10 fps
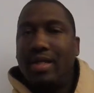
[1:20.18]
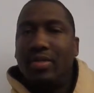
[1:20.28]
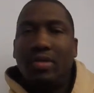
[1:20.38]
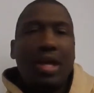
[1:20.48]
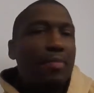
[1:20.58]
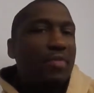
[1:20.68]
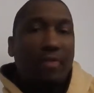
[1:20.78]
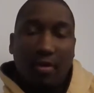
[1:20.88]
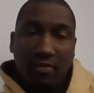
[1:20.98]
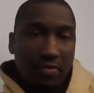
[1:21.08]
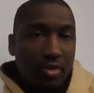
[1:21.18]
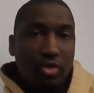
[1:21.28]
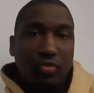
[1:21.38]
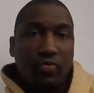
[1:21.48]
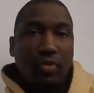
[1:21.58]
You can't be further from the
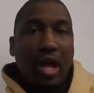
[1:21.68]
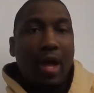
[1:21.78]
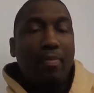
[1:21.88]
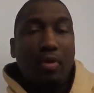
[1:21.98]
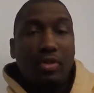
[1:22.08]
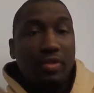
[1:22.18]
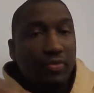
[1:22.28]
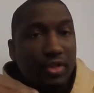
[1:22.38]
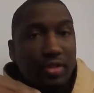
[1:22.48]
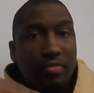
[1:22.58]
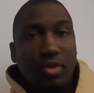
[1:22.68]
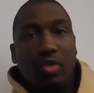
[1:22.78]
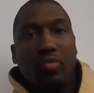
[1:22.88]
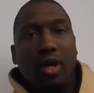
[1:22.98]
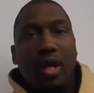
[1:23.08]
truth. I personally fish them year
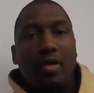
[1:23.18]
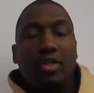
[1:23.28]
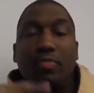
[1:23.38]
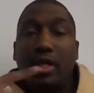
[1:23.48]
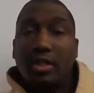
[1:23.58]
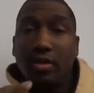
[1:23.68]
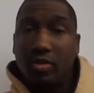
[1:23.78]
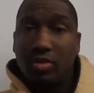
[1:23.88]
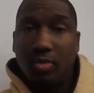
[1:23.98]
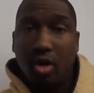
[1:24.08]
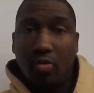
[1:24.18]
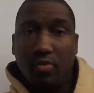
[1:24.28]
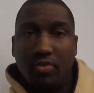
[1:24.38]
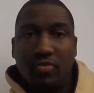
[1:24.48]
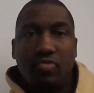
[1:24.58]
round, especially on small
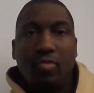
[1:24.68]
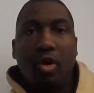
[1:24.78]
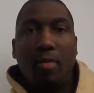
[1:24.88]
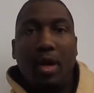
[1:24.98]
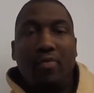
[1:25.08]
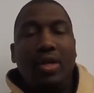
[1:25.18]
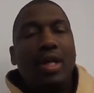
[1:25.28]
rivers for smallmouth.